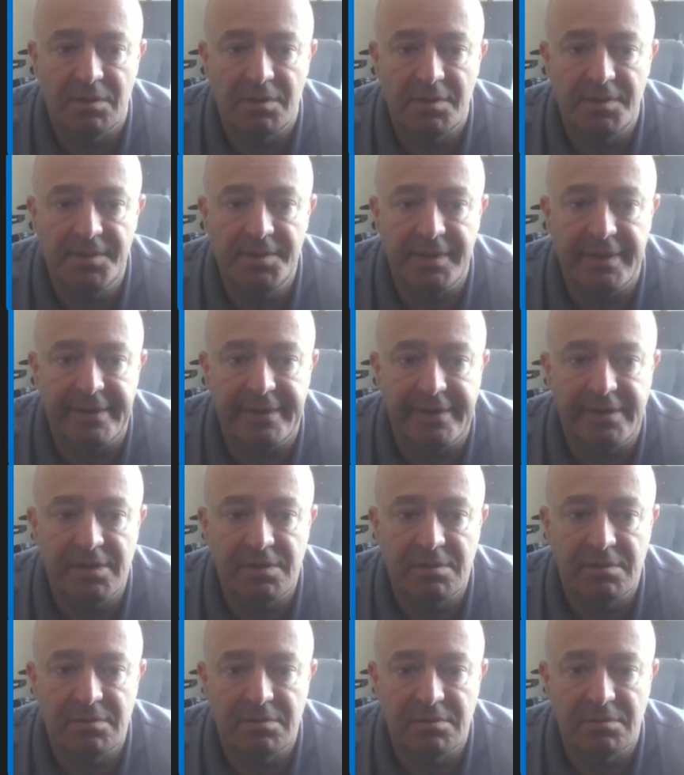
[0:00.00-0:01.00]

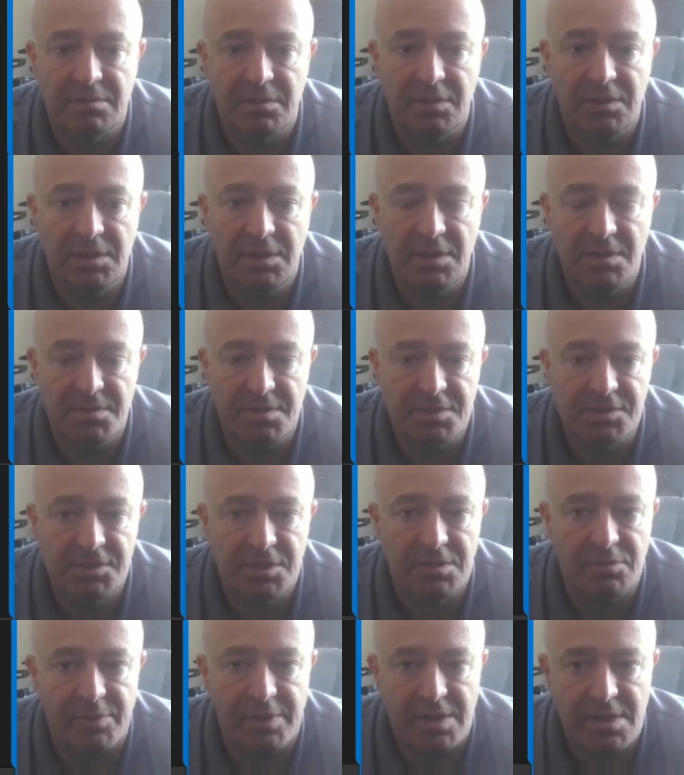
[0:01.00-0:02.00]
then in this
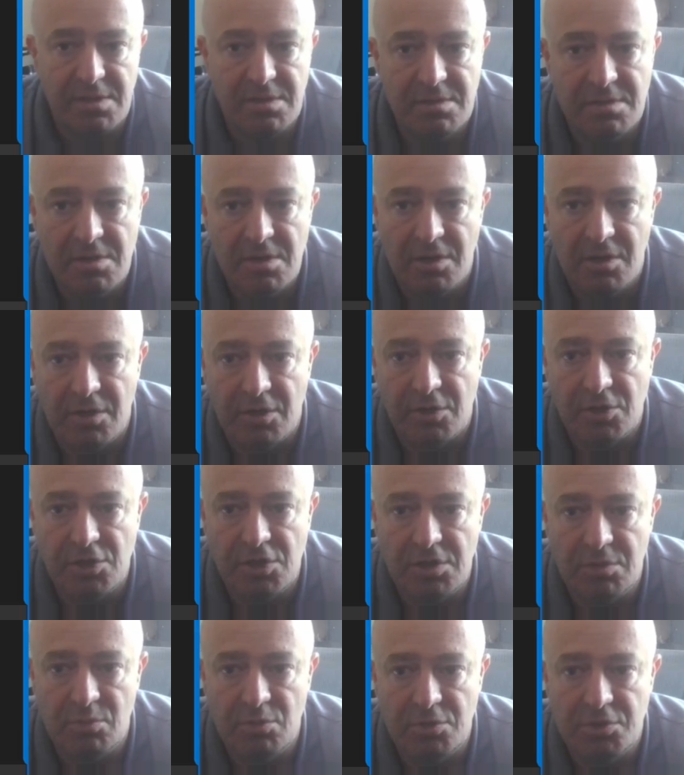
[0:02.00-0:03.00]
array,
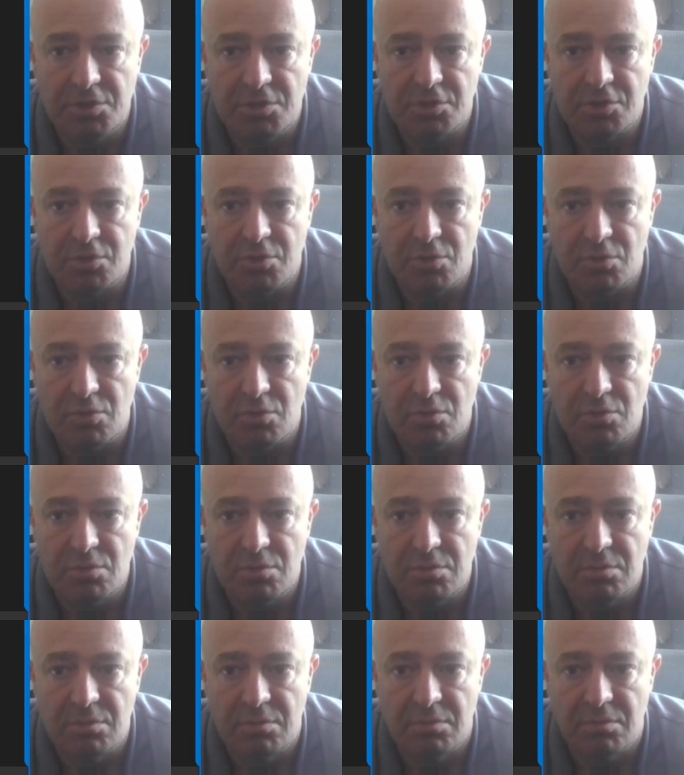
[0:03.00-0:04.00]
you would just
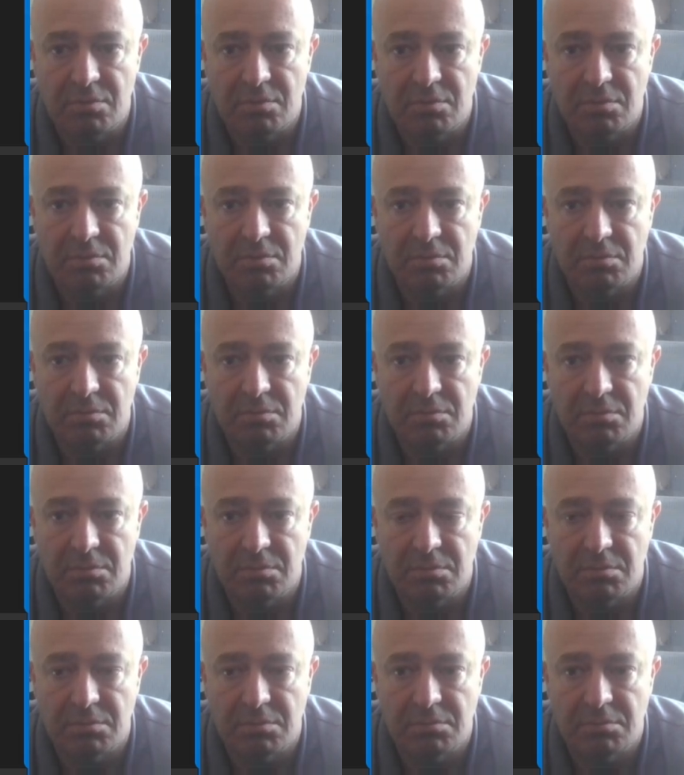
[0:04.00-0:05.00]
do
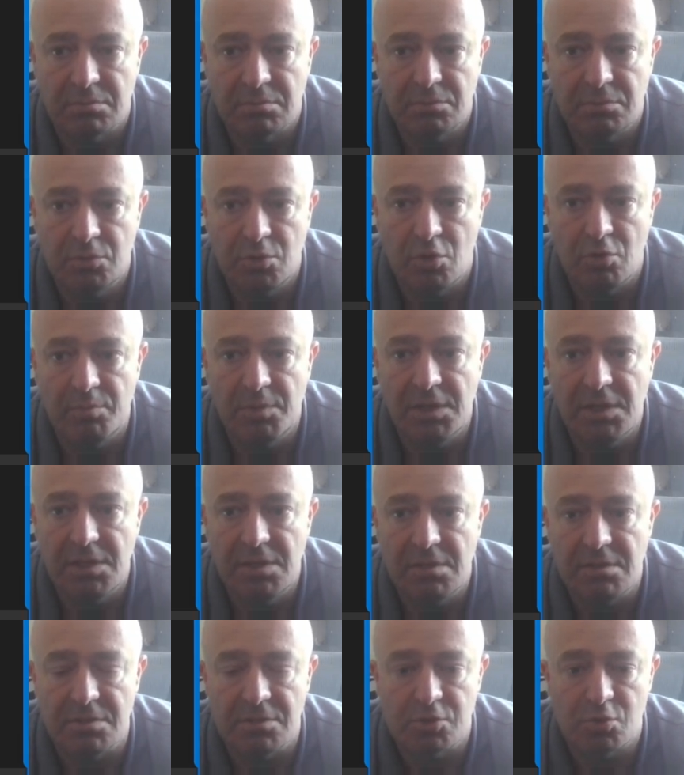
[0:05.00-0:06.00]

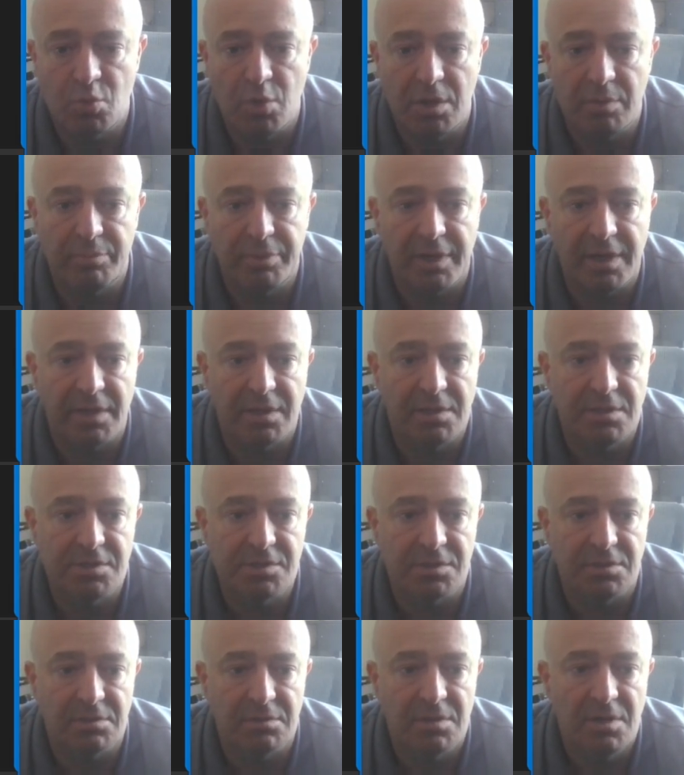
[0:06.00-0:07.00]
normally the square
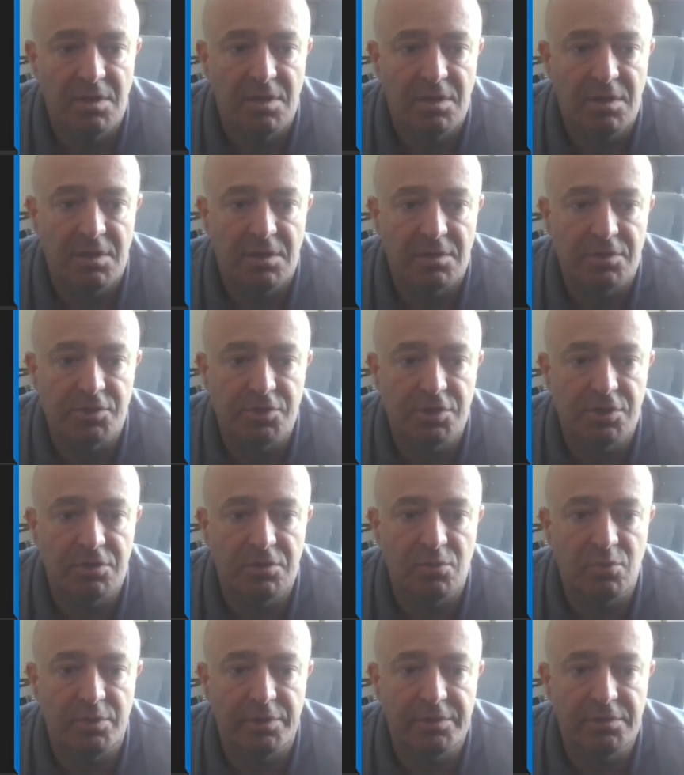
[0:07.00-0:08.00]
brackets and
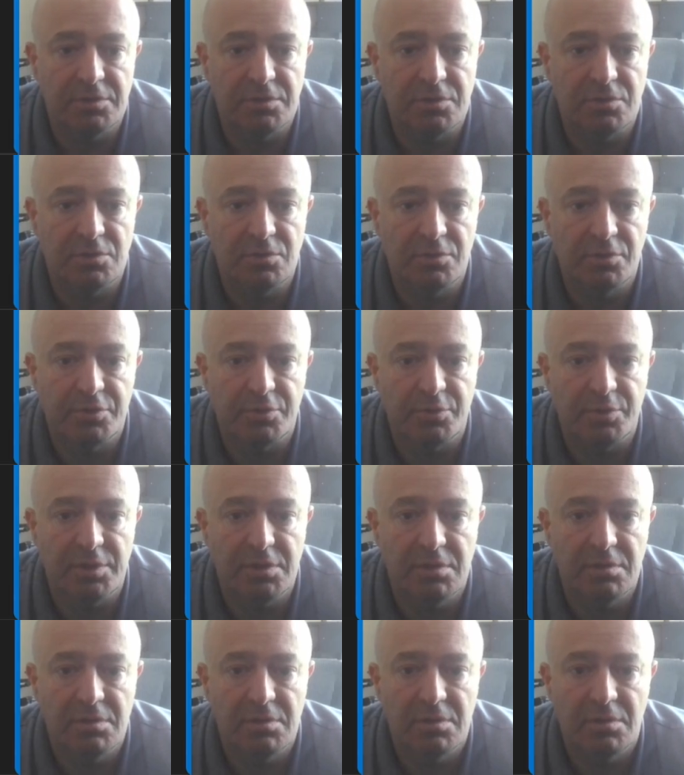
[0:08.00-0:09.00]
0, 1, 2,
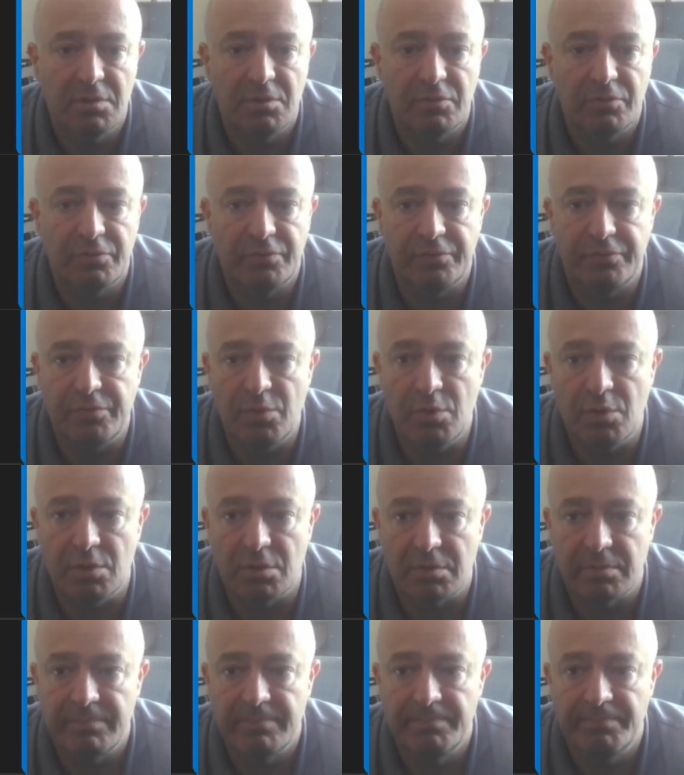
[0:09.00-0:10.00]
3,
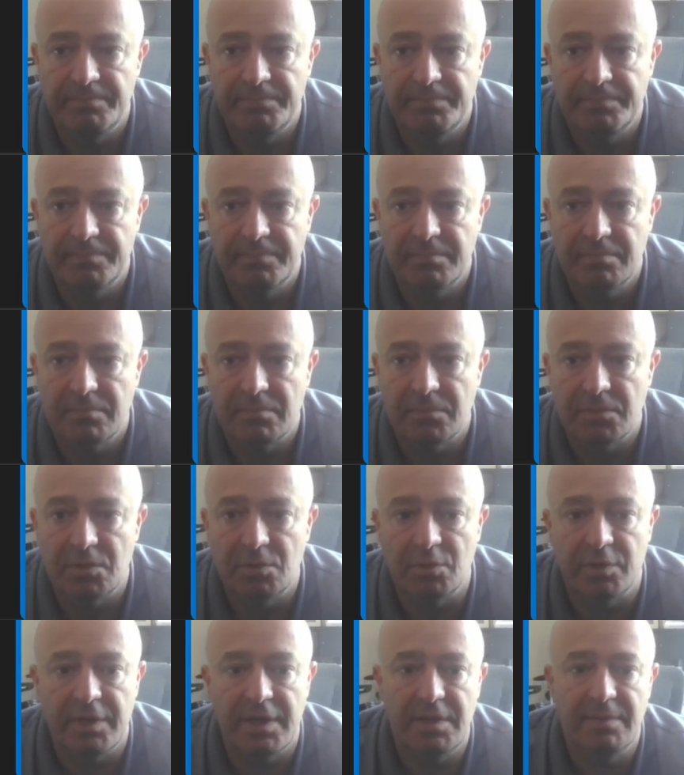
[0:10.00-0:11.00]
4.
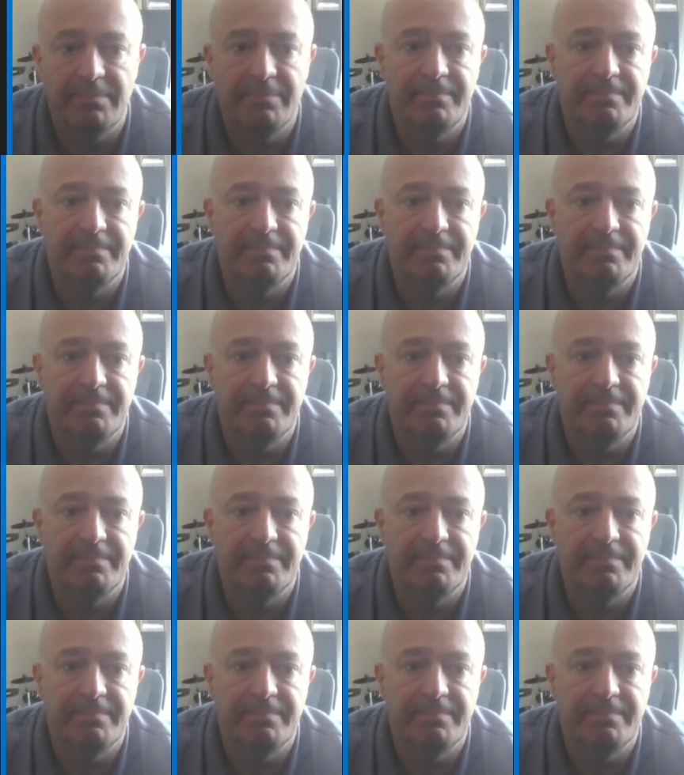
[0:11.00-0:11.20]
Okay?